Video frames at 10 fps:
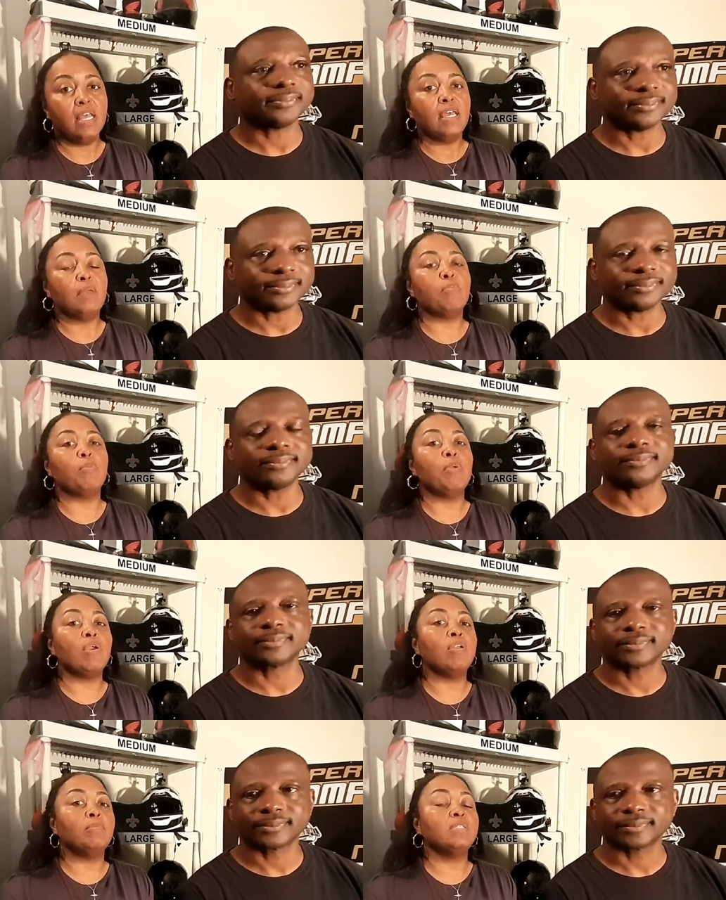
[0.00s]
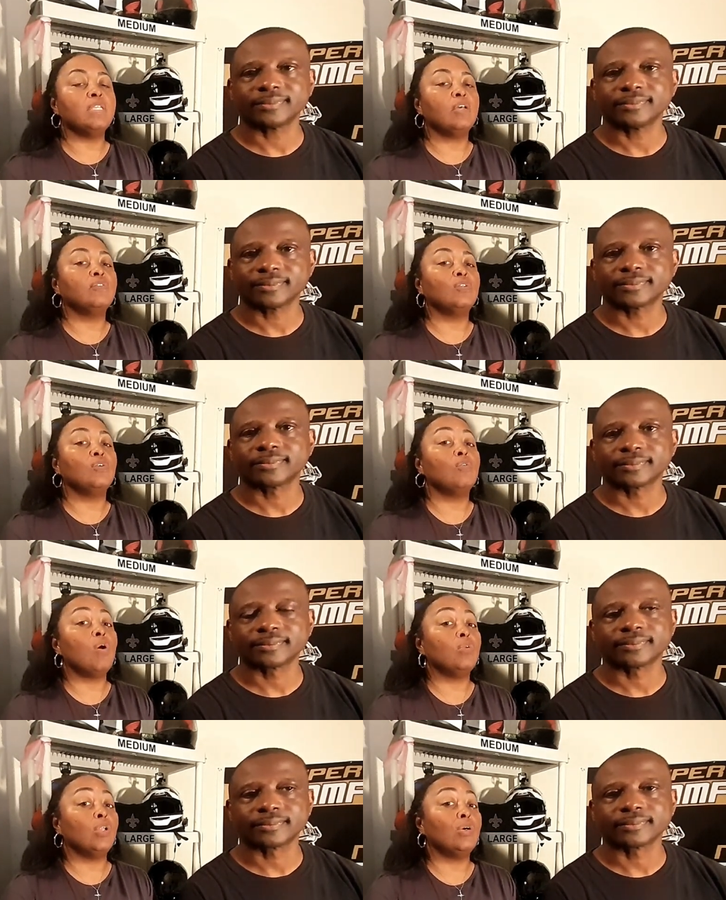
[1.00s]
Speaker 1: mm-hmm. and prepare themselves to go
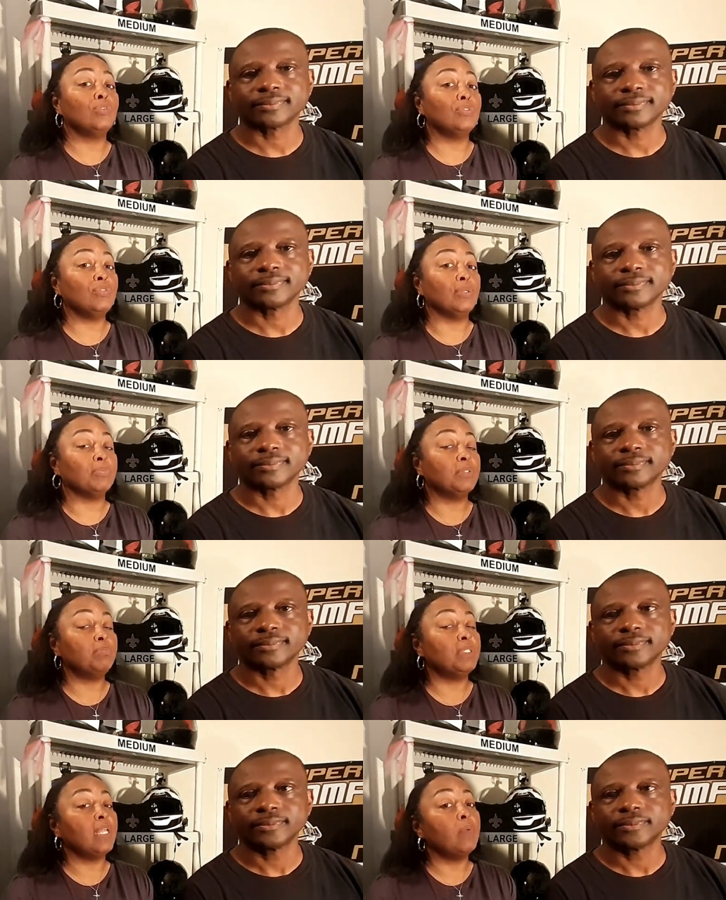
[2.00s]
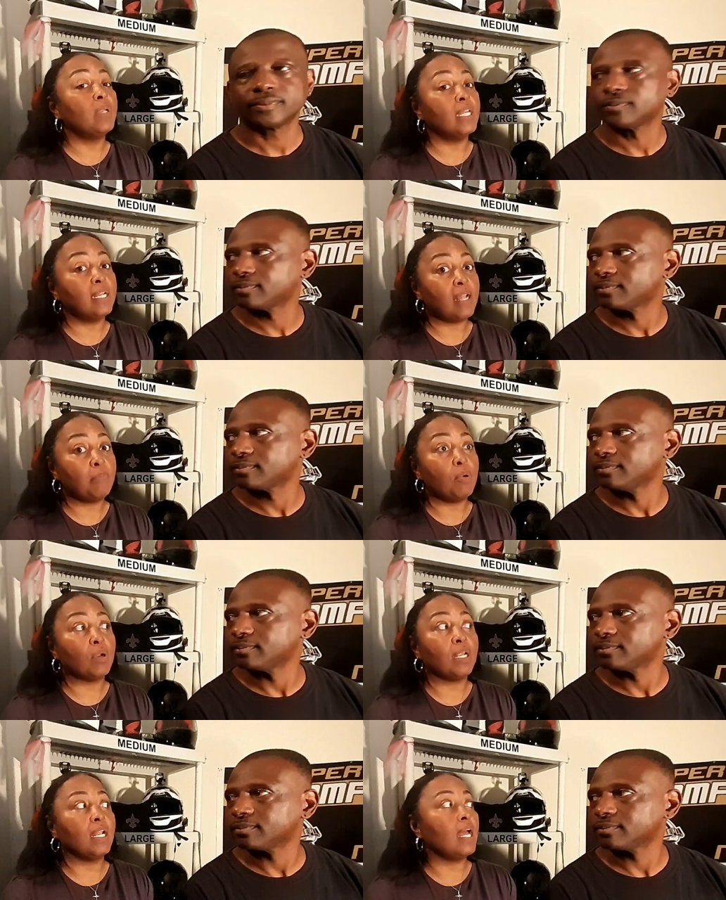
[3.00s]
on long trips. But they would get in that
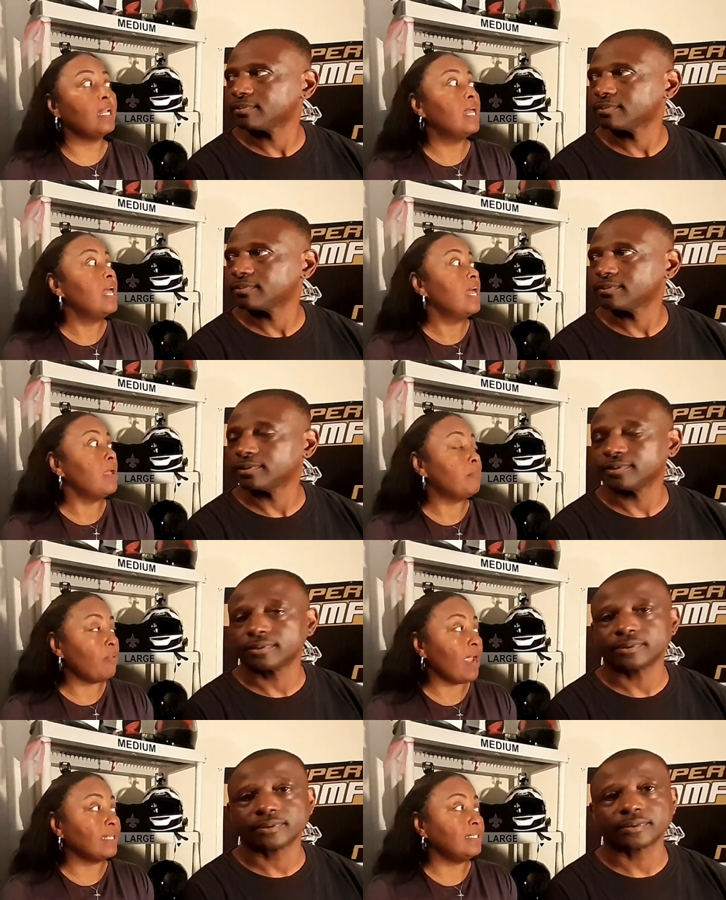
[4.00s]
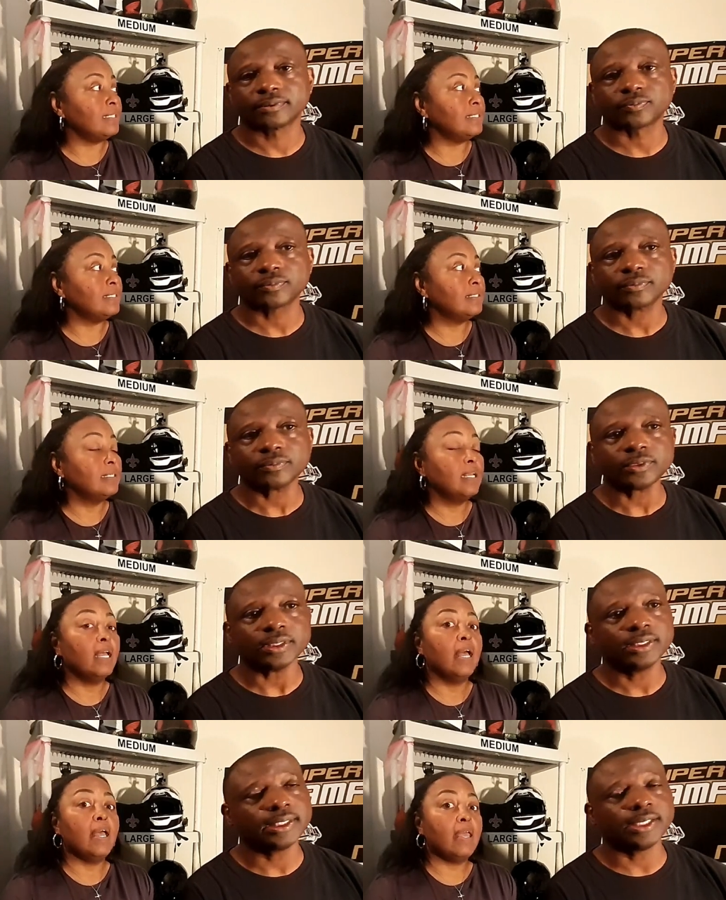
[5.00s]
parking lot and practice.
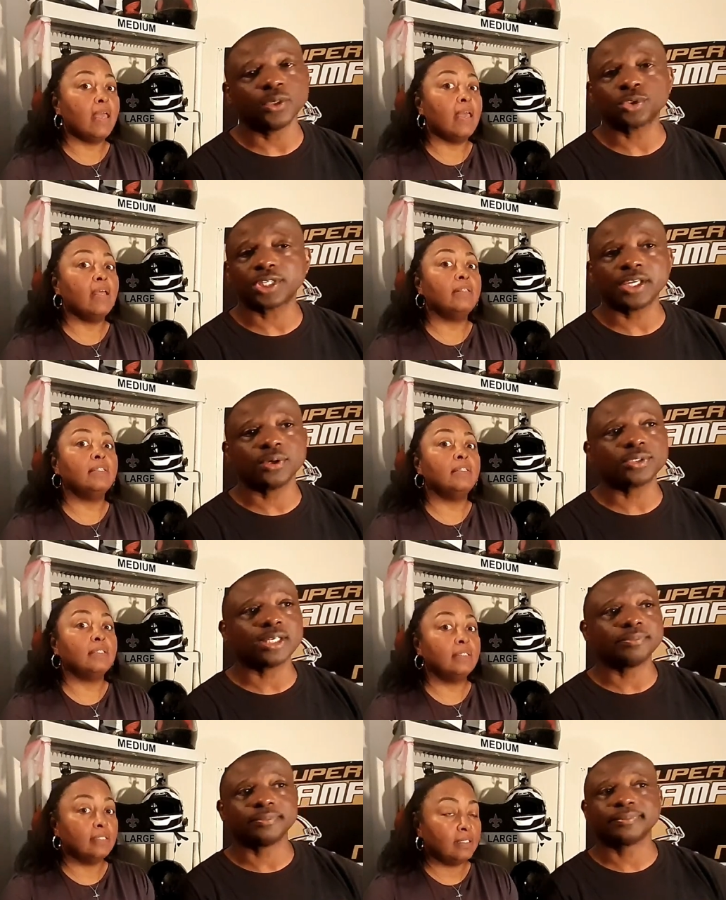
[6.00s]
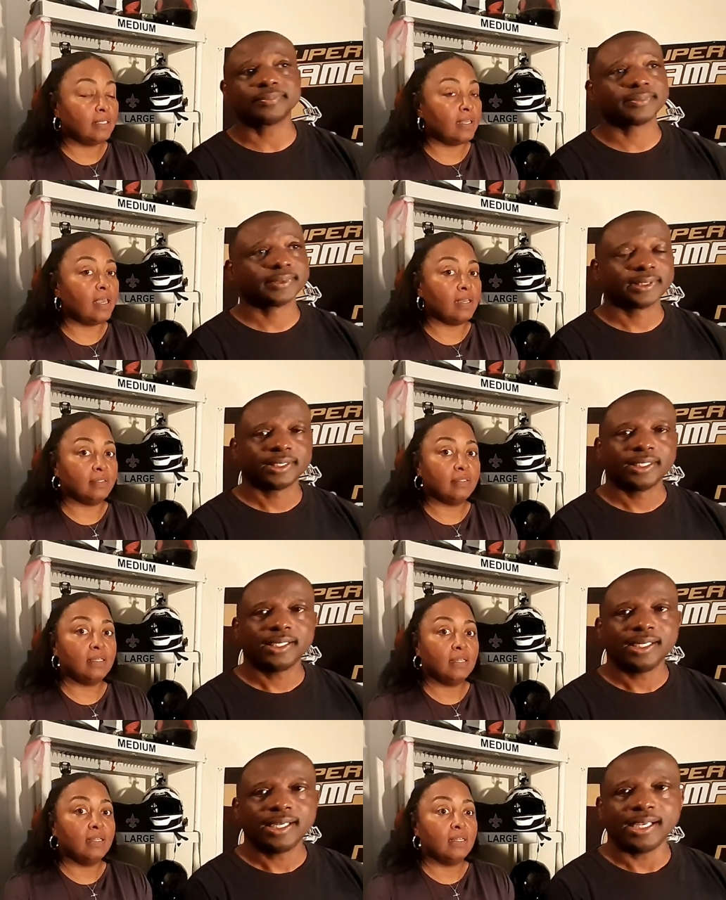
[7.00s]
Speaker 2: Get those skills up. Yeah
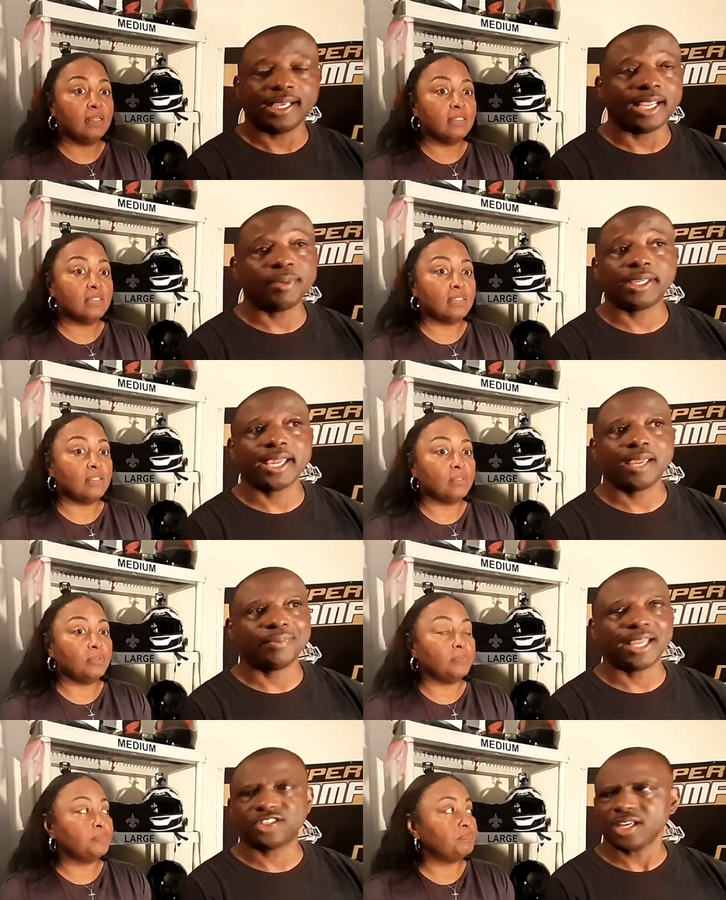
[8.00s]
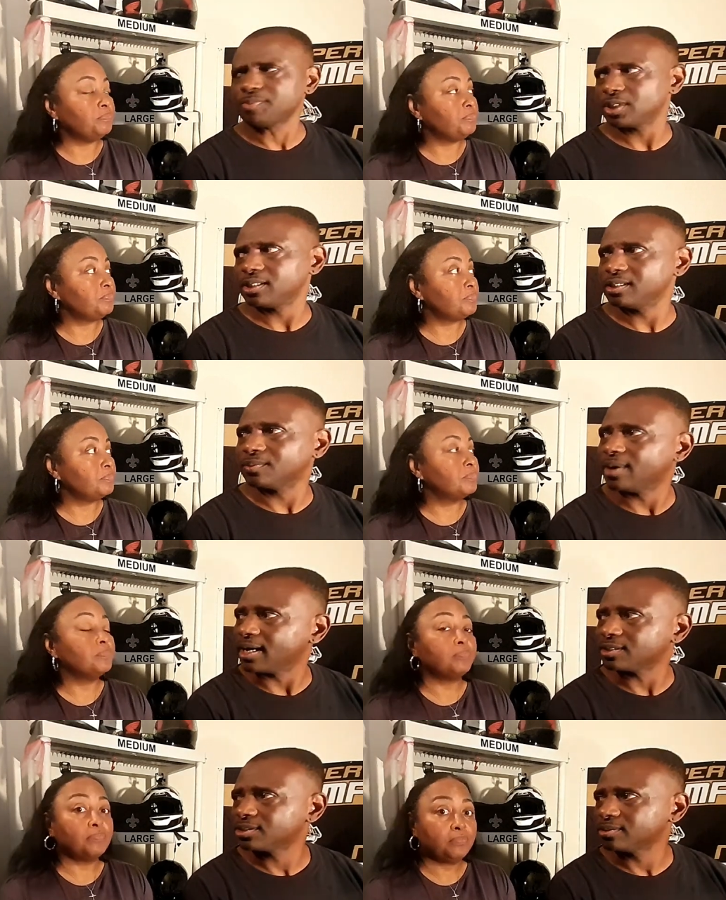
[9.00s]
and they became so. exceptionally good
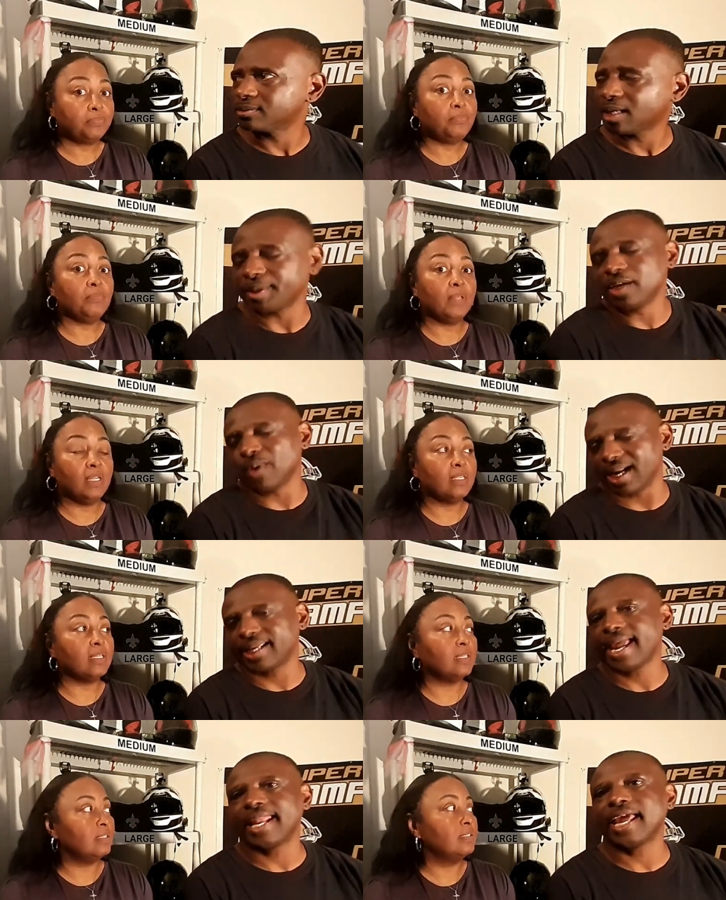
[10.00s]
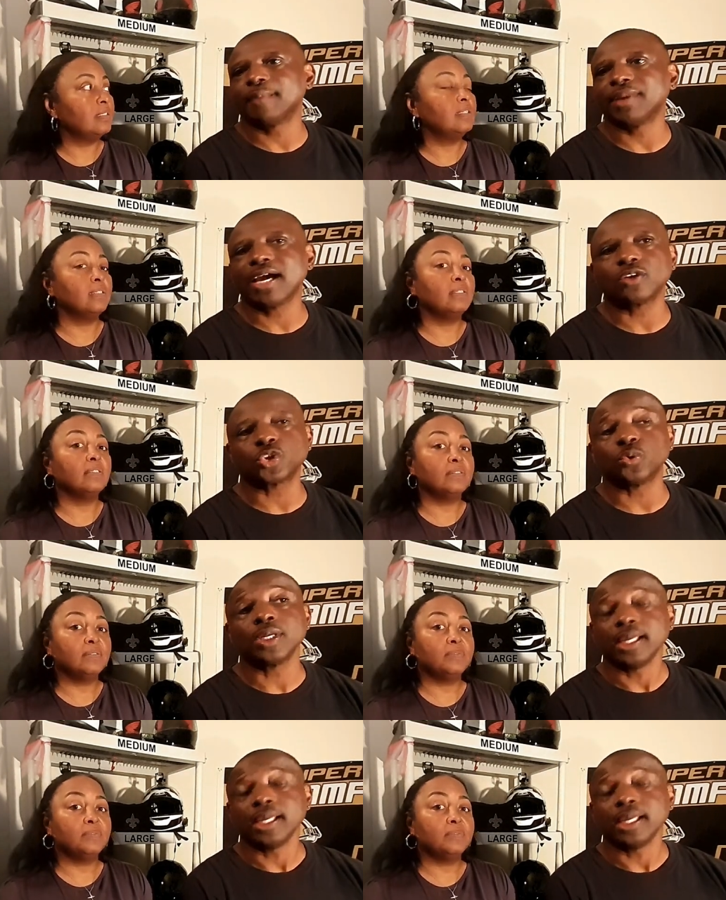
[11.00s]
riders too. I mean, he ride a Can Am now, so